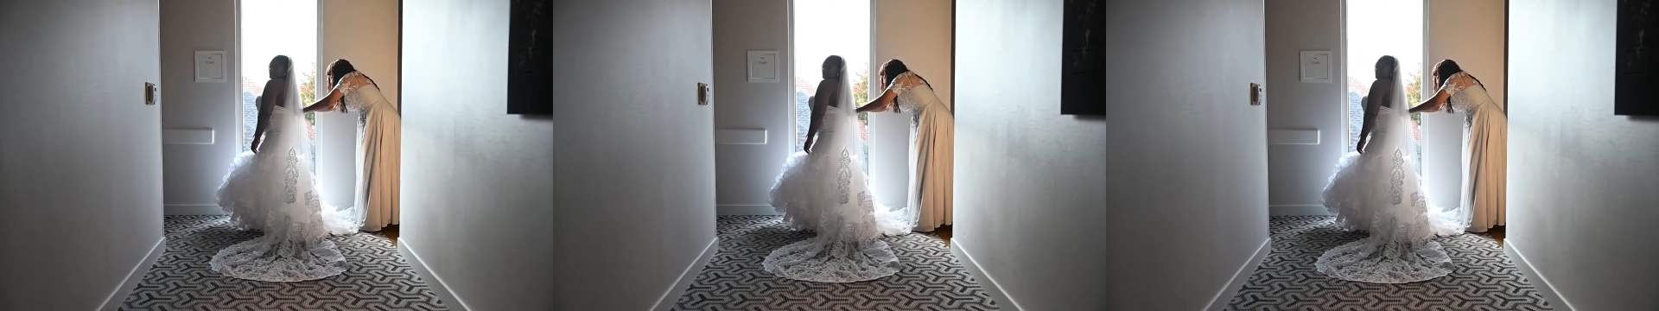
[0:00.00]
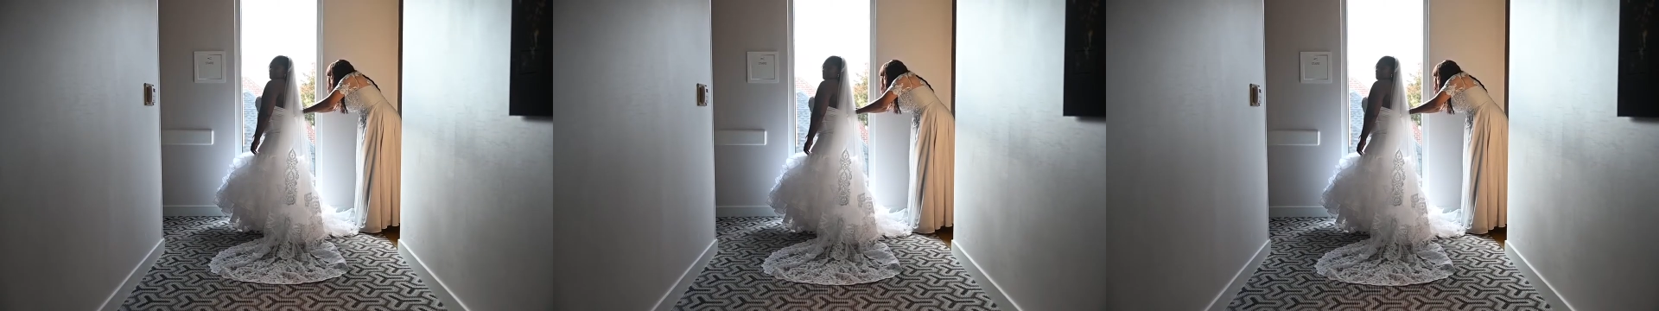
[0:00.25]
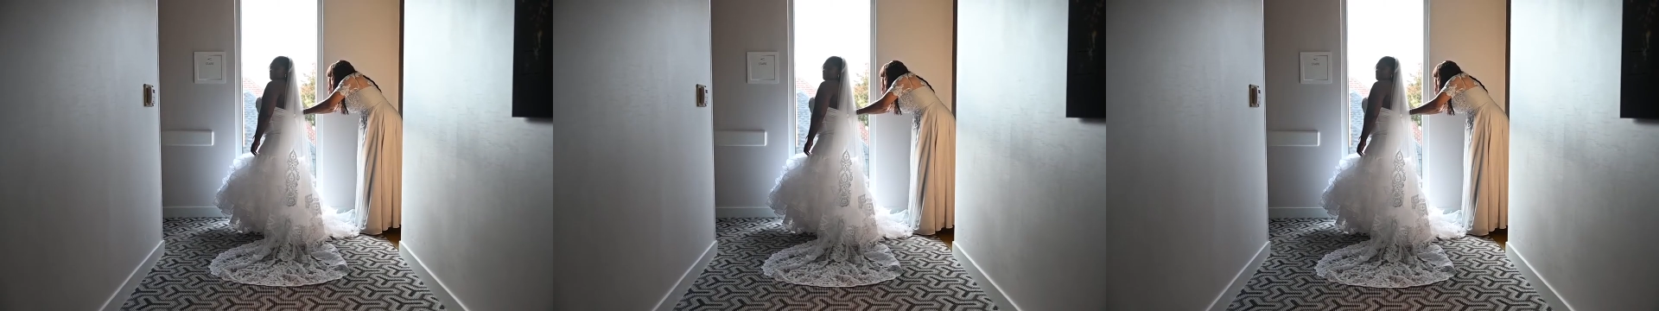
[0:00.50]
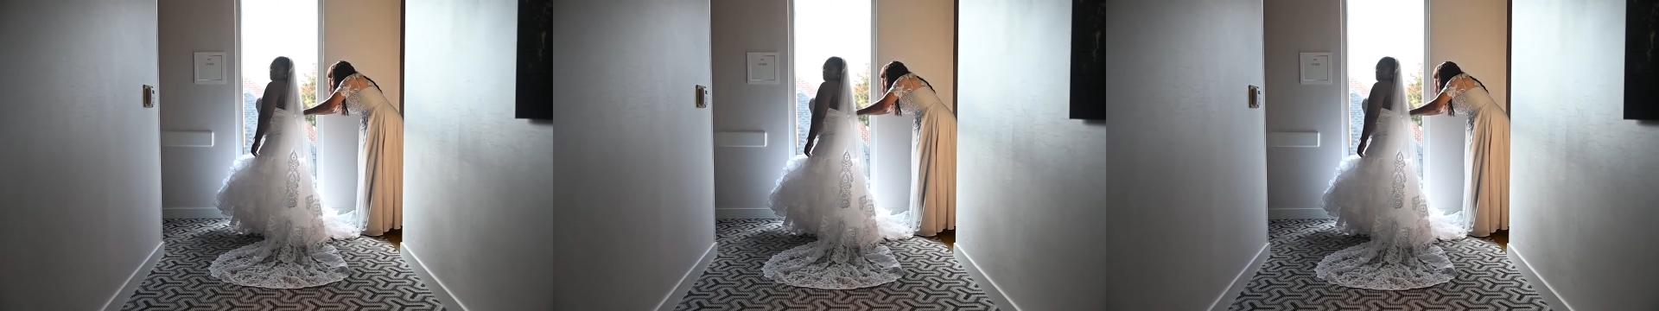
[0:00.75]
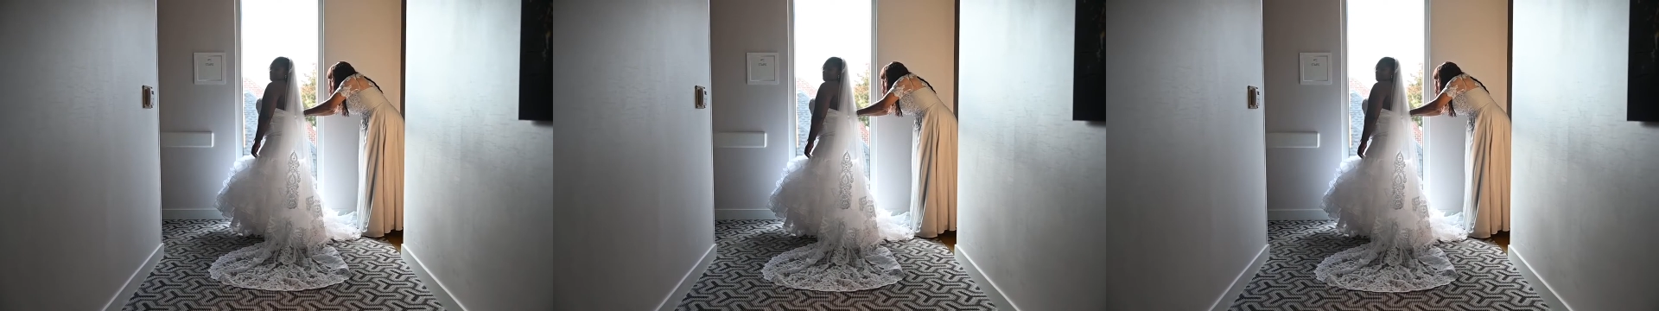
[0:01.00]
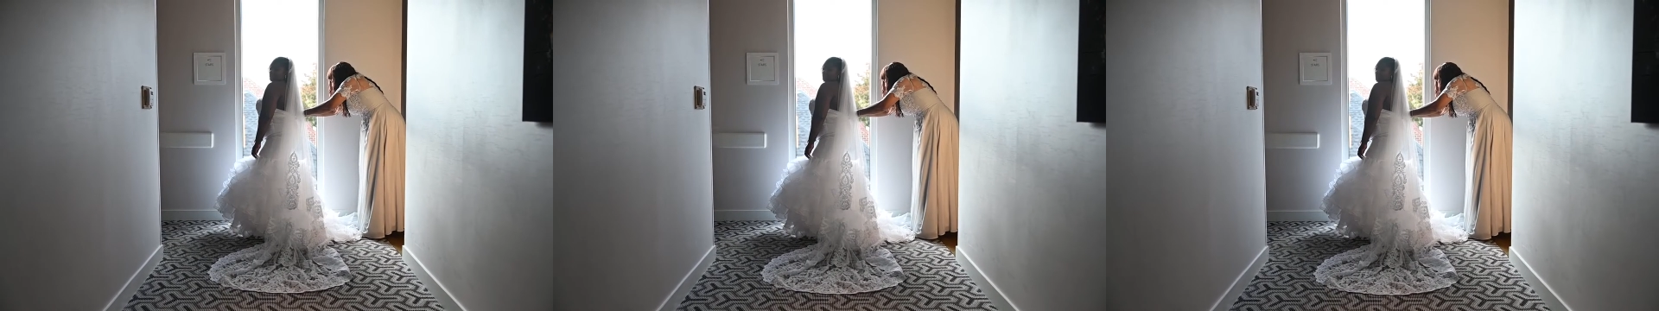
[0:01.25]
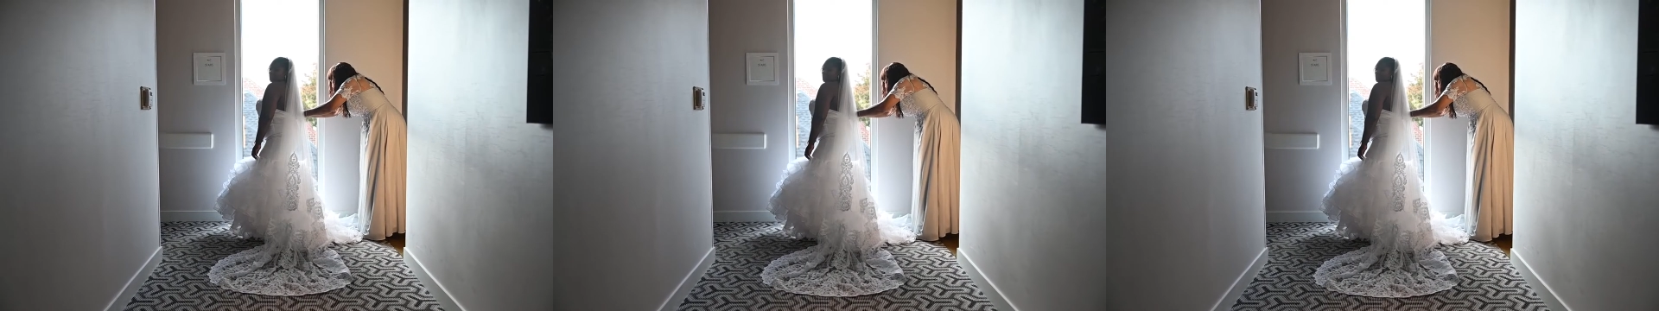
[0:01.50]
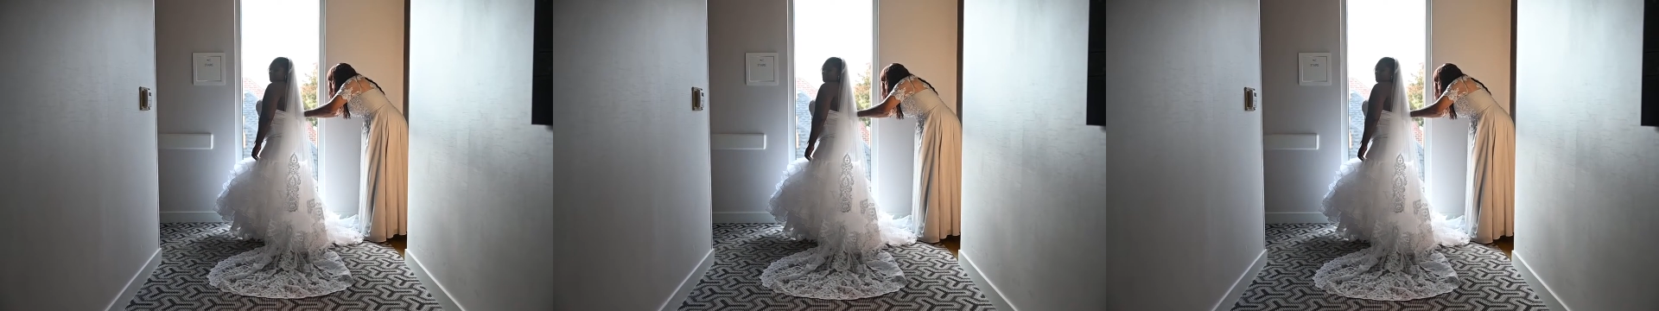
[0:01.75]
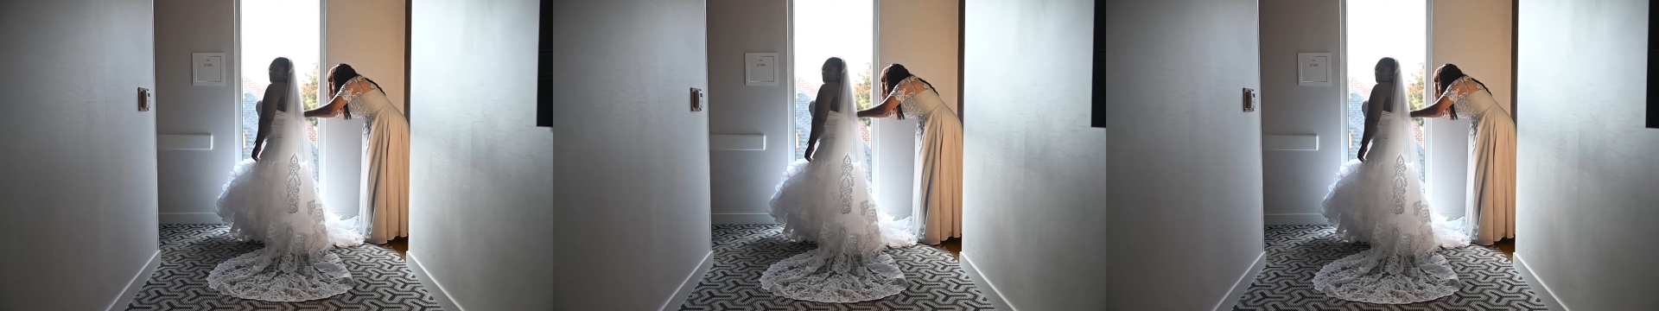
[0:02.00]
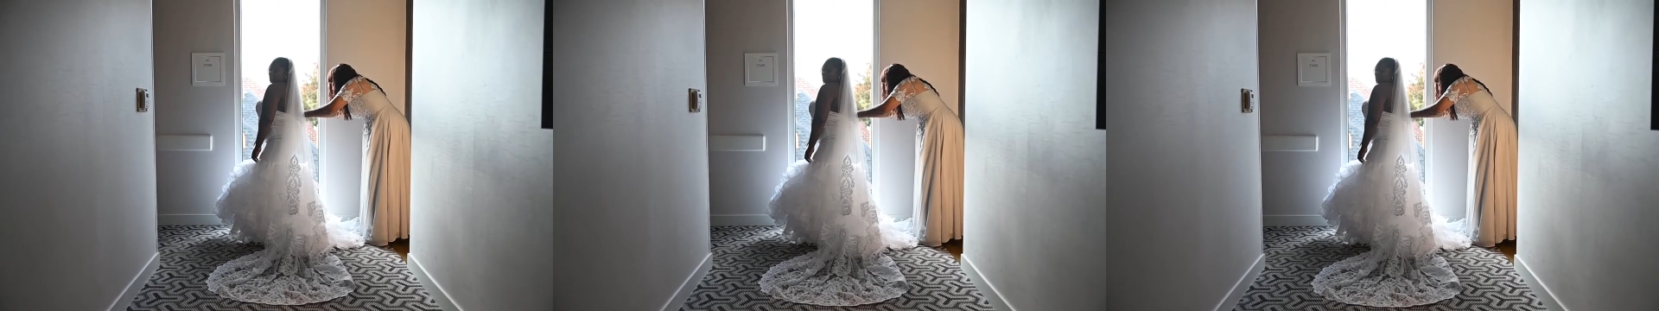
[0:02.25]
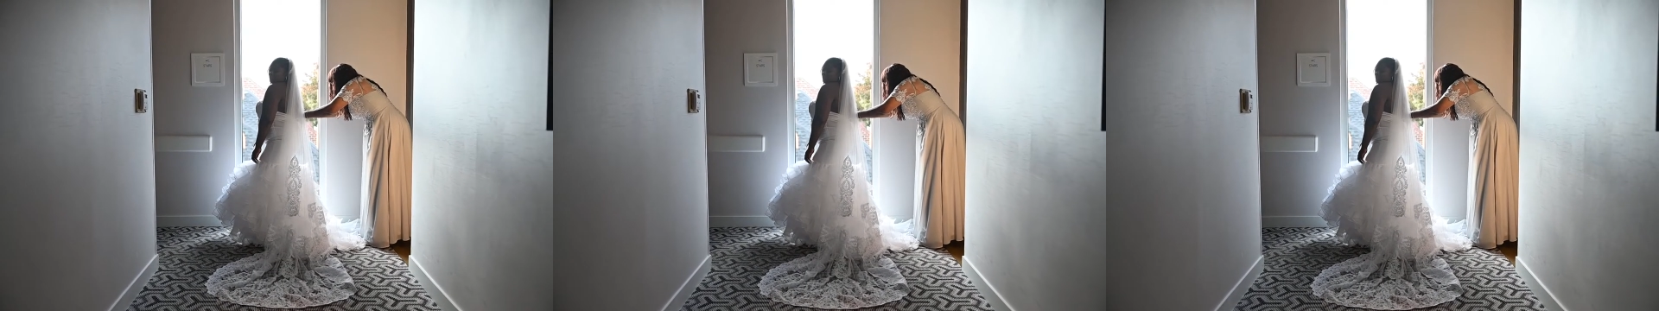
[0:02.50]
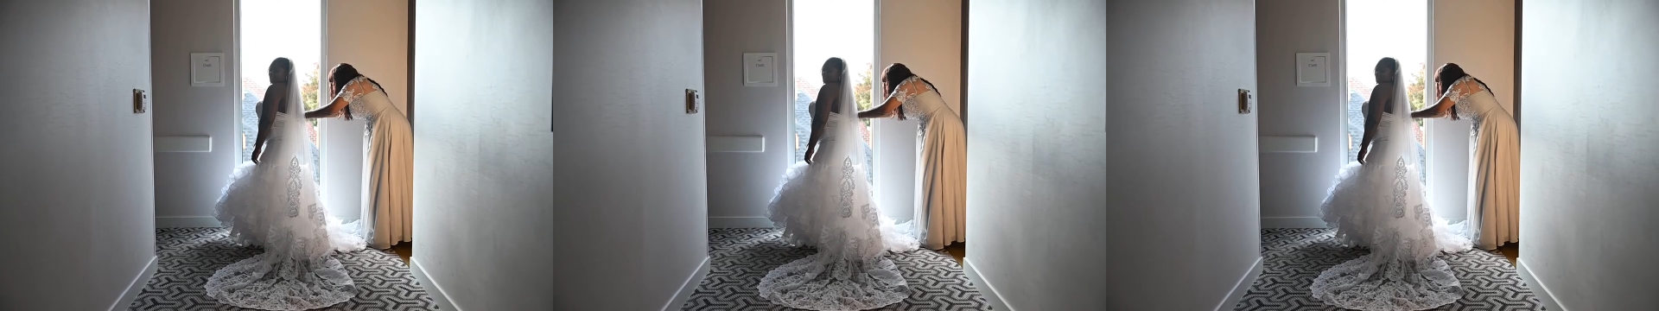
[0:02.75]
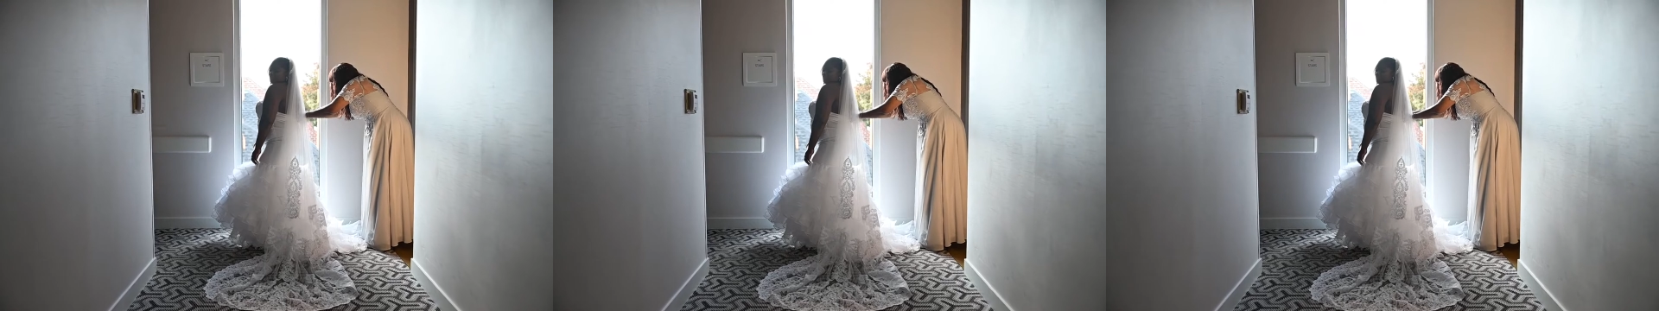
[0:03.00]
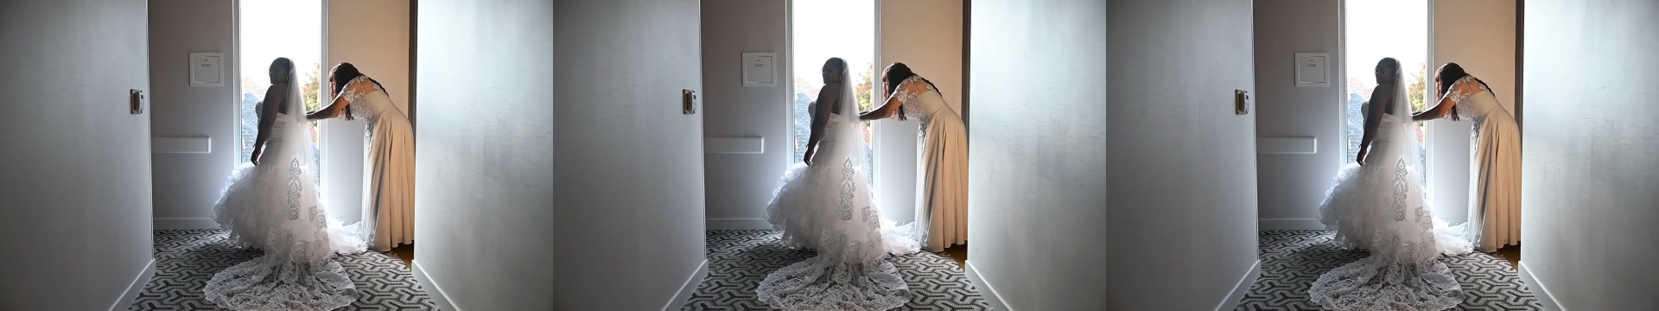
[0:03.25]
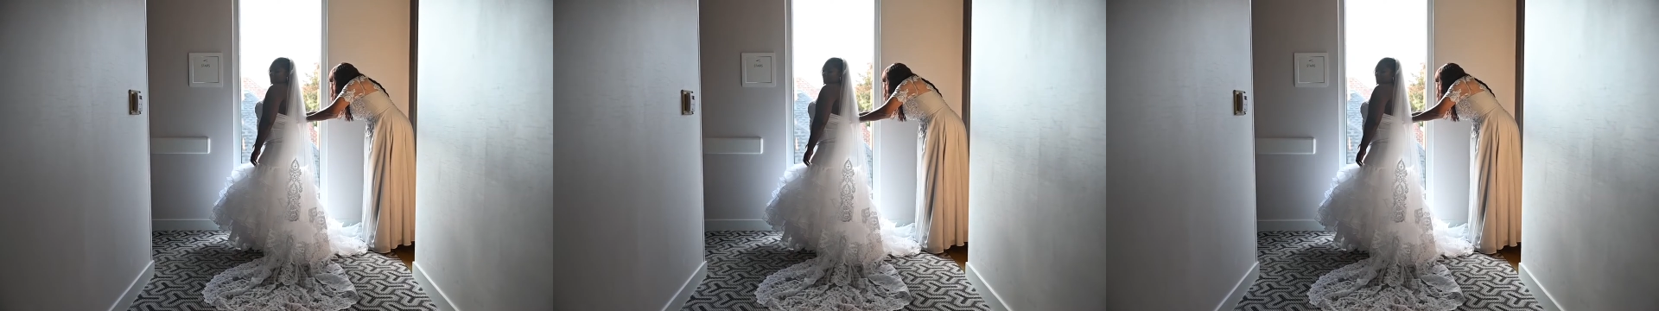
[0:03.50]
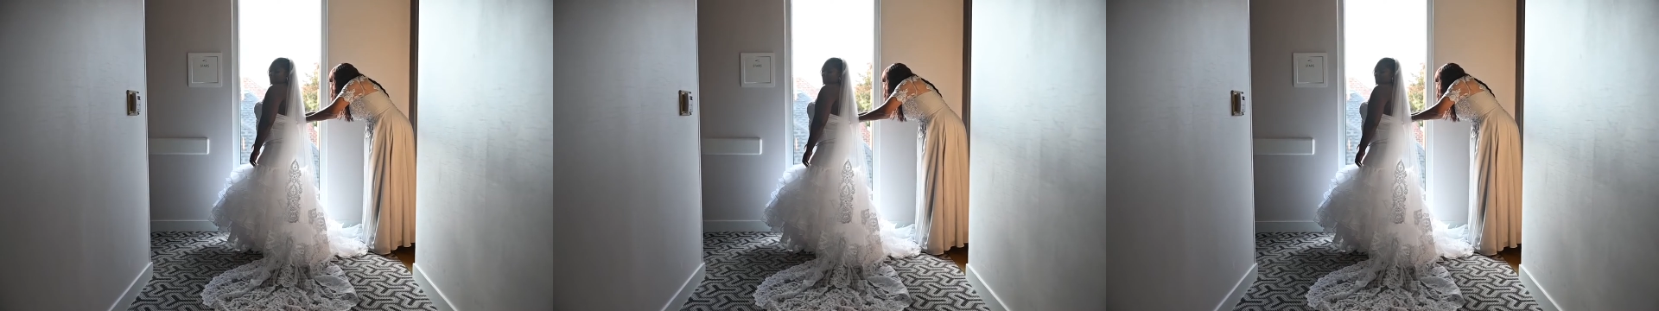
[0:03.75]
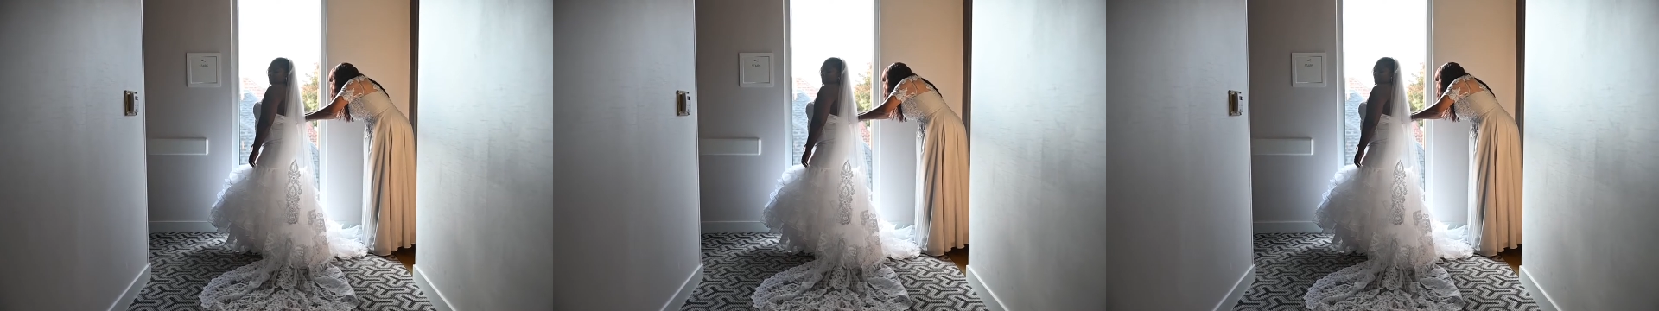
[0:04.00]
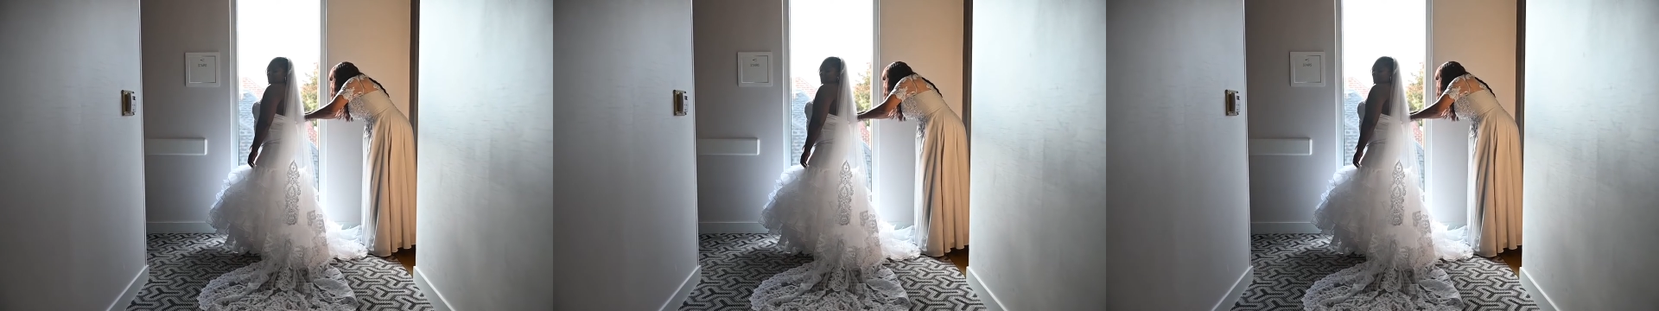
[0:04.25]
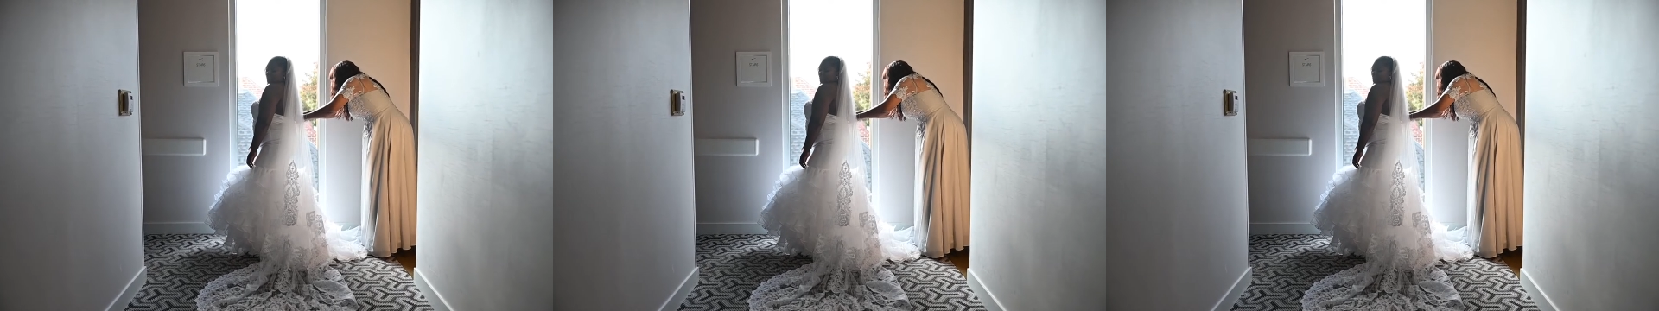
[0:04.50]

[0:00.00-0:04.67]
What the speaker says: Nobody's mouth can be seen.